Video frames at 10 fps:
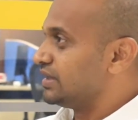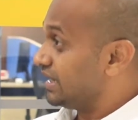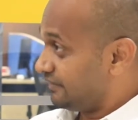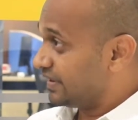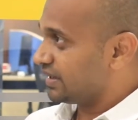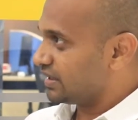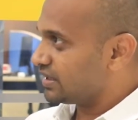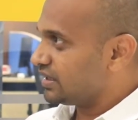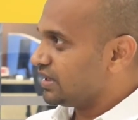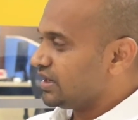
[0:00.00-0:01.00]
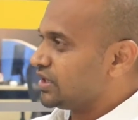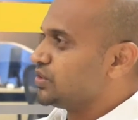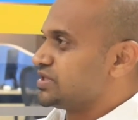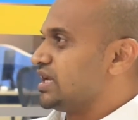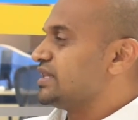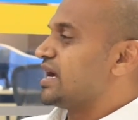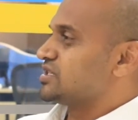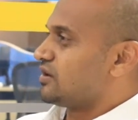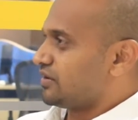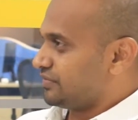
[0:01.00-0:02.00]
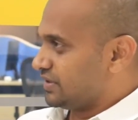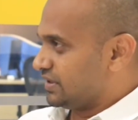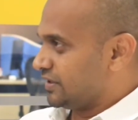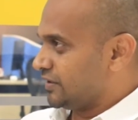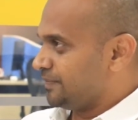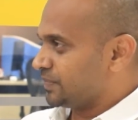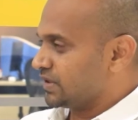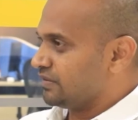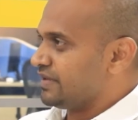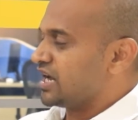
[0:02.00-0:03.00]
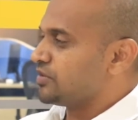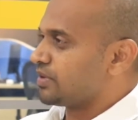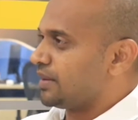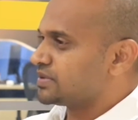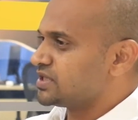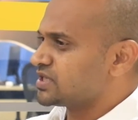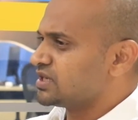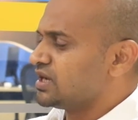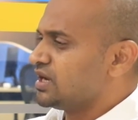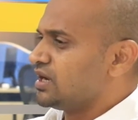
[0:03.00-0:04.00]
difficult to sell that sort of a value proposition.